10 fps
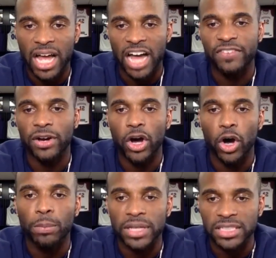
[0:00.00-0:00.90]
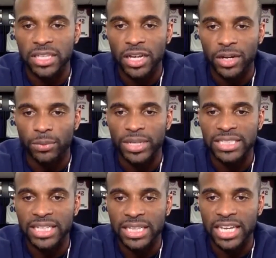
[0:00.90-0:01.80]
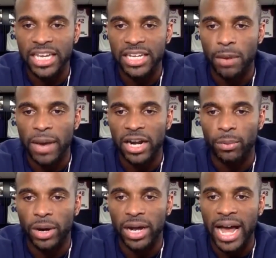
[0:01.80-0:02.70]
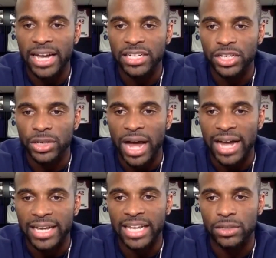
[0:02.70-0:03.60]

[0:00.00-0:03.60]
I feel hopeless. Recently, no matter what I do, I can't